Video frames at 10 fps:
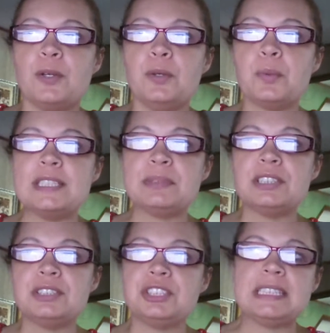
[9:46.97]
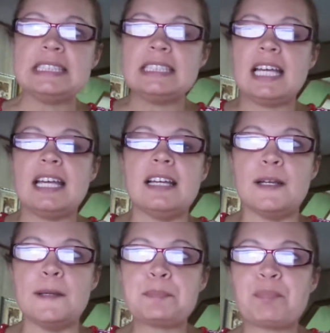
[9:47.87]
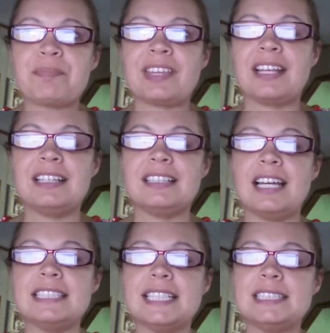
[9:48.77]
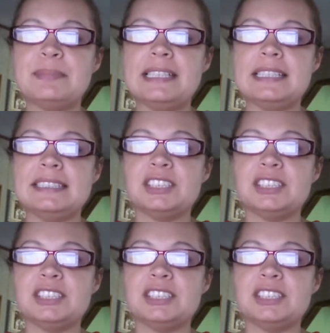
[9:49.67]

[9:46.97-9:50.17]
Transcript: Noise pollution. I tend to be